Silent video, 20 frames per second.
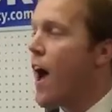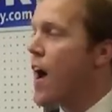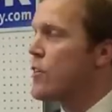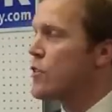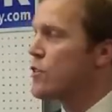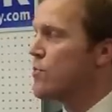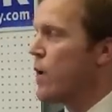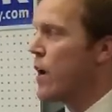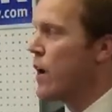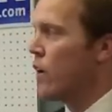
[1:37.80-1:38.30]

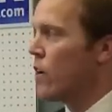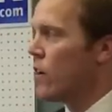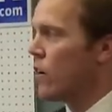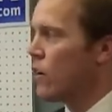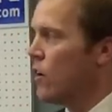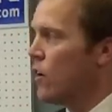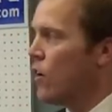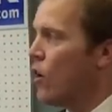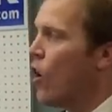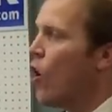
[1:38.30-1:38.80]
As
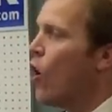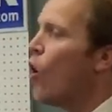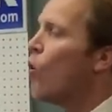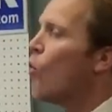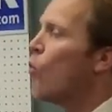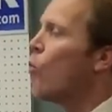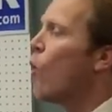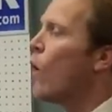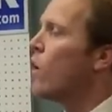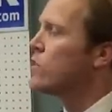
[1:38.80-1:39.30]
mayor,
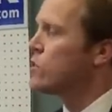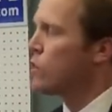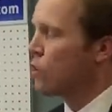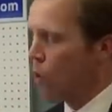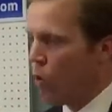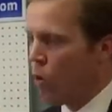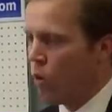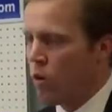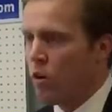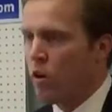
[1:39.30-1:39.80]
once
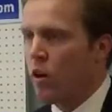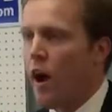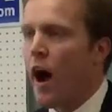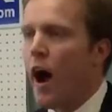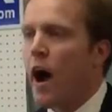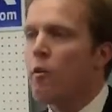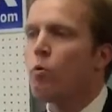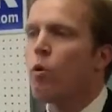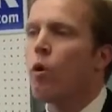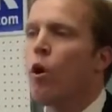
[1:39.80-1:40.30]
a quarter,
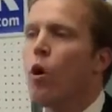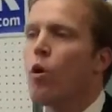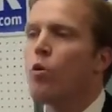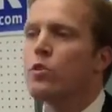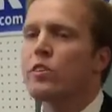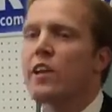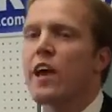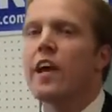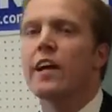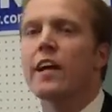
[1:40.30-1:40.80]
I will
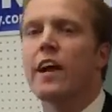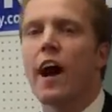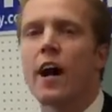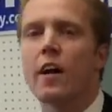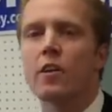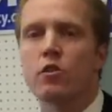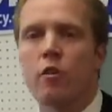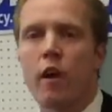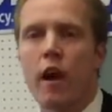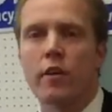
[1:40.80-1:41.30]
host a
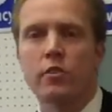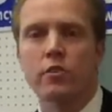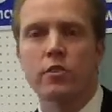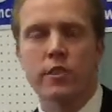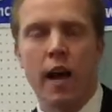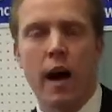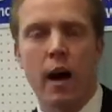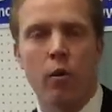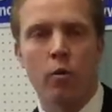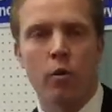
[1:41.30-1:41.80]

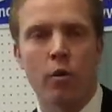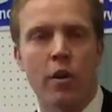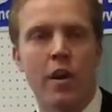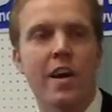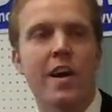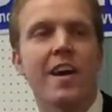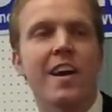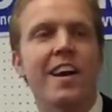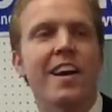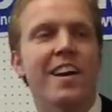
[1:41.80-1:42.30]
contractor's
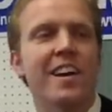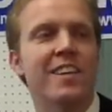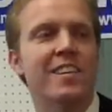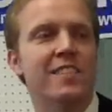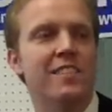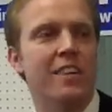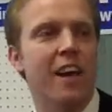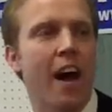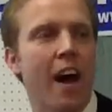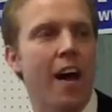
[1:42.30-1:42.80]
hour
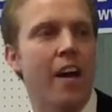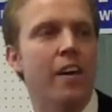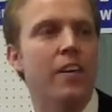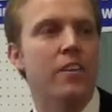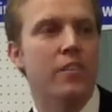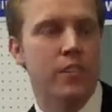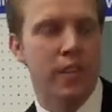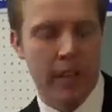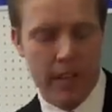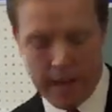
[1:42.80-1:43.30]

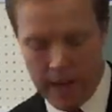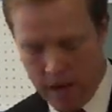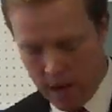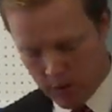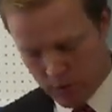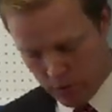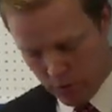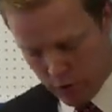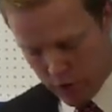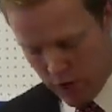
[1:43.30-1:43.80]
inside city
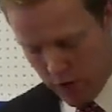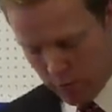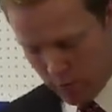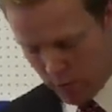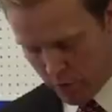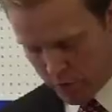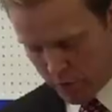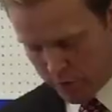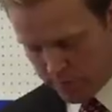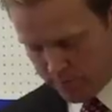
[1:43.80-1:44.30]
council
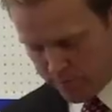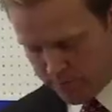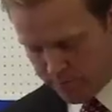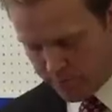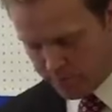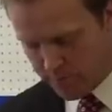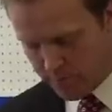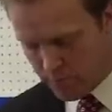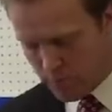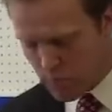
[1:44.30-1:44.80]
chambers.
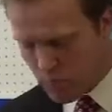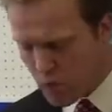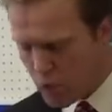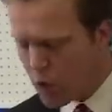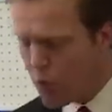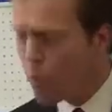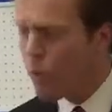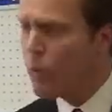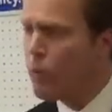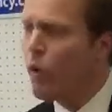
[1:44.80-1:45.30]

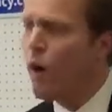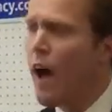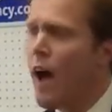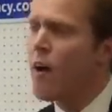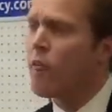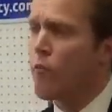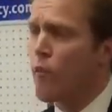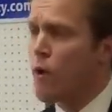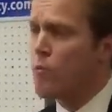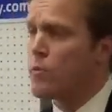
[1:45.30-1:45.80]
We will
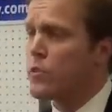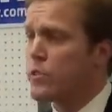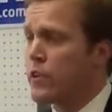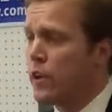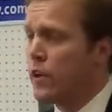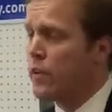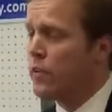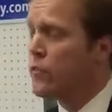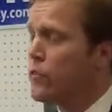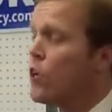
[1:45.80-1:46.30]
have
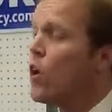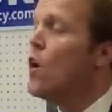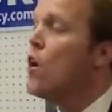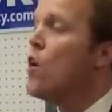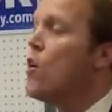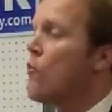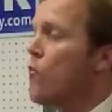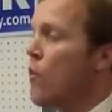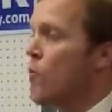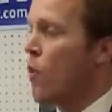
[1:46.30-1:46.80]
representatives
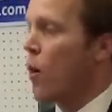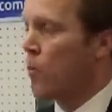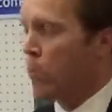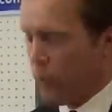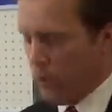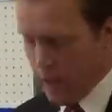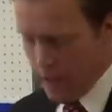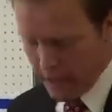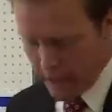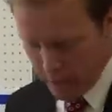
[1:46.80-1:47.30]
from
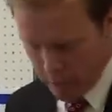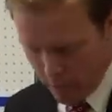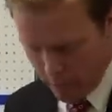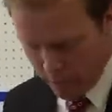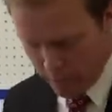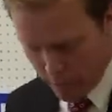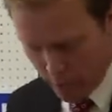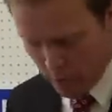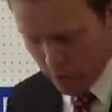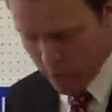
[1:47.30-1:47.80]
our planning
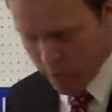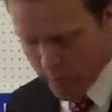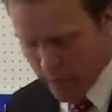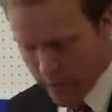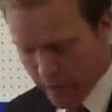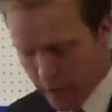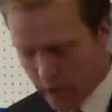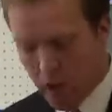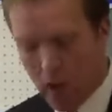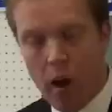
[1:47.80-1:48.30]
and review
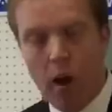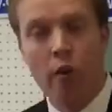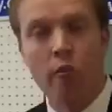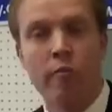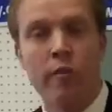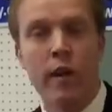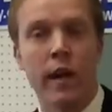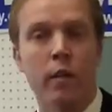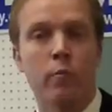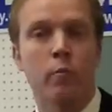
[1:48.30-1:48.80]
committee
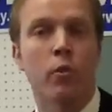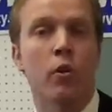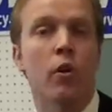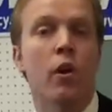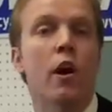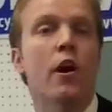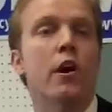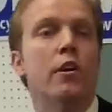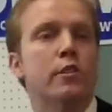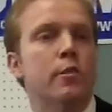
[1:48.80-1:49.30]

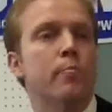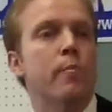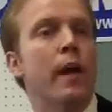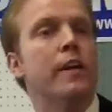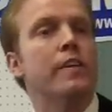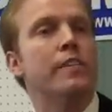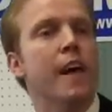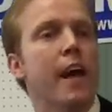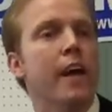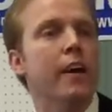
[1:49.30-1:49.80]
available to
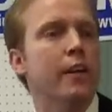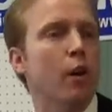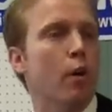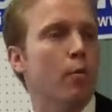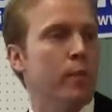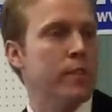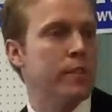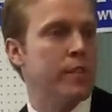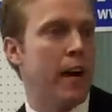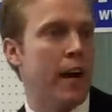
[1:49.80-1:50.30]
maintain an
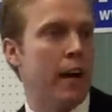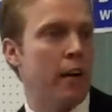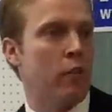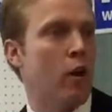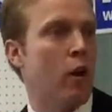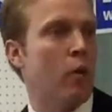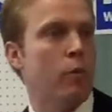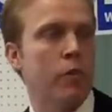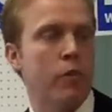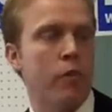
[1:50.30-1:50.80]
open
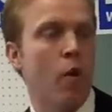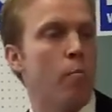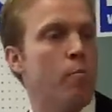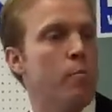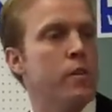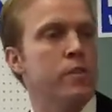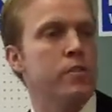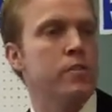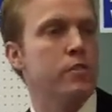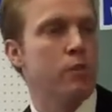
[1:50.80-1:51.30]
dialogue with
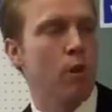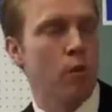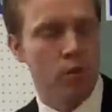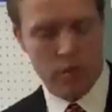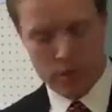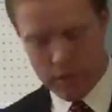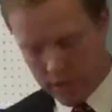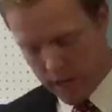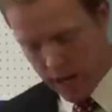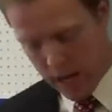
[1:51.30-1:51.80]
our business
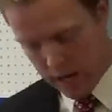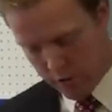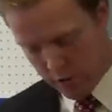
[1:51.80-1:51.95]
owners and